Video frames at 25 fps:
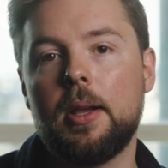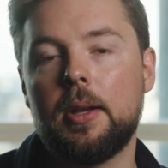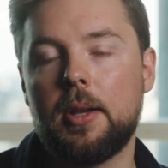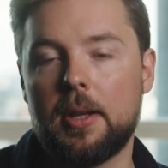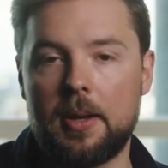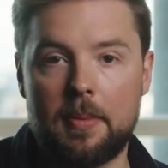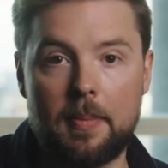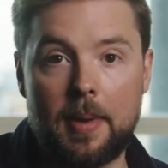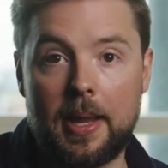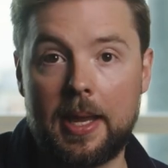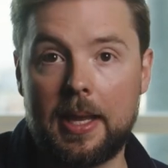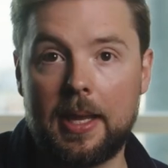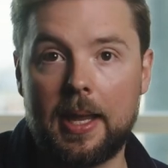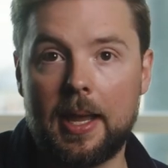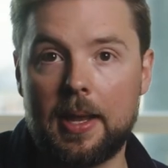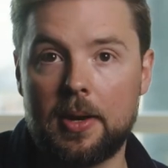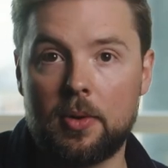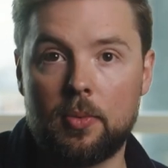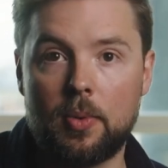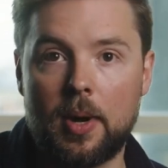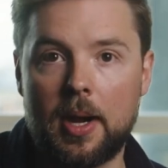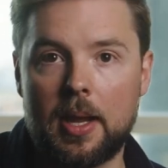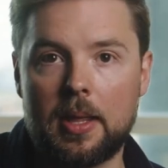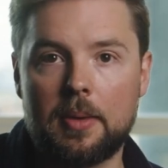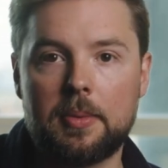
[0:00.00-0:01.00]
going to make it in
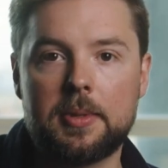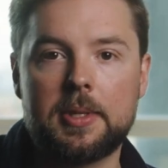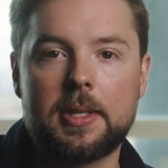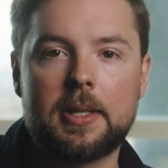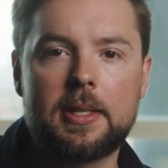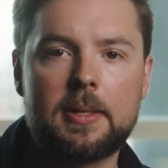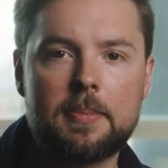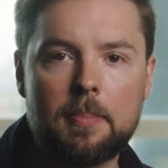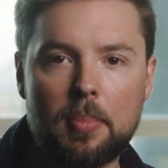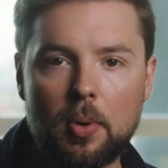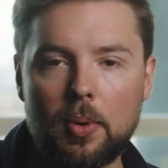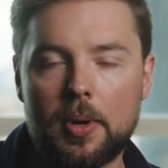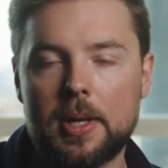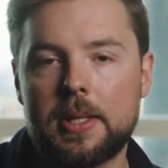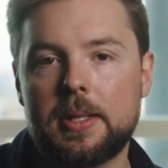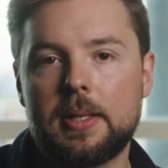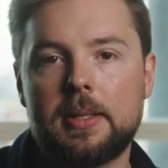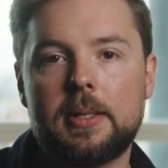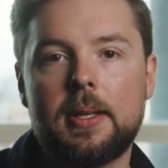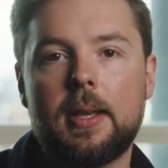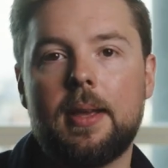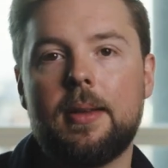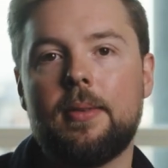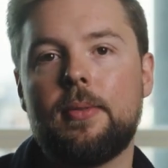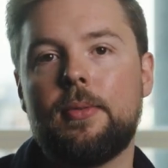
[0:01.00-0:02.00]
a way that was
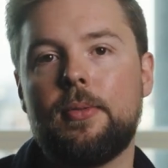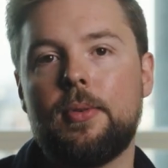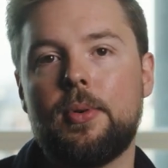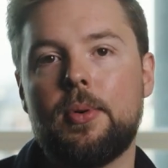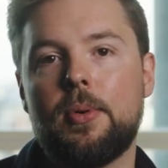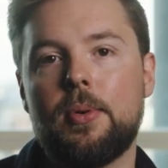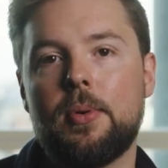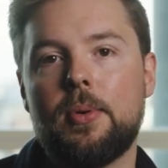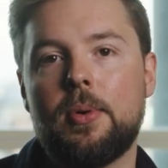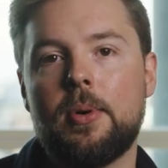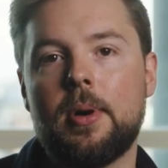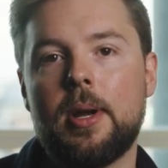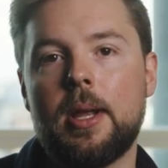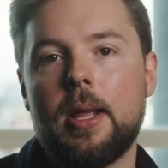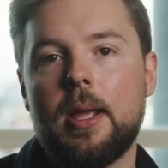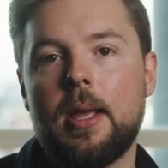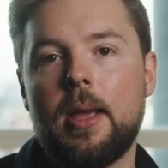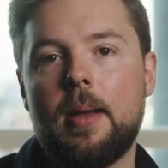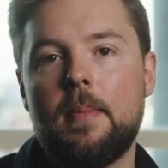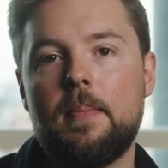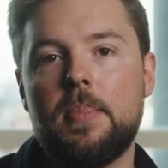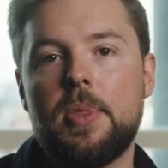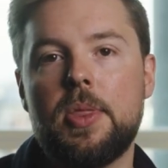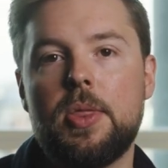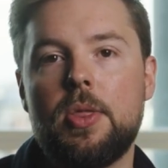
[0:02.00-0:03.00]
exploitative or
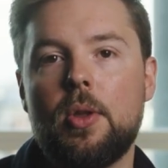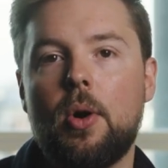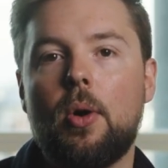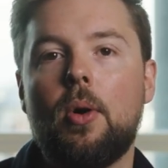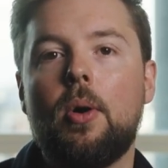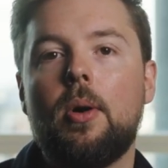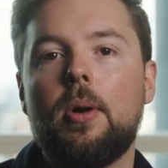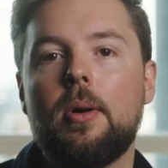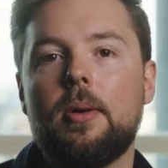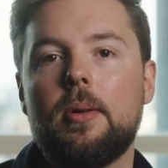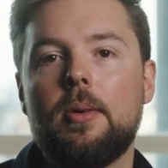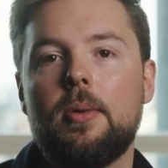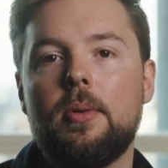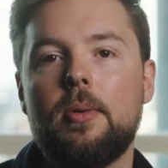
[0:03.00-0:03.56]
not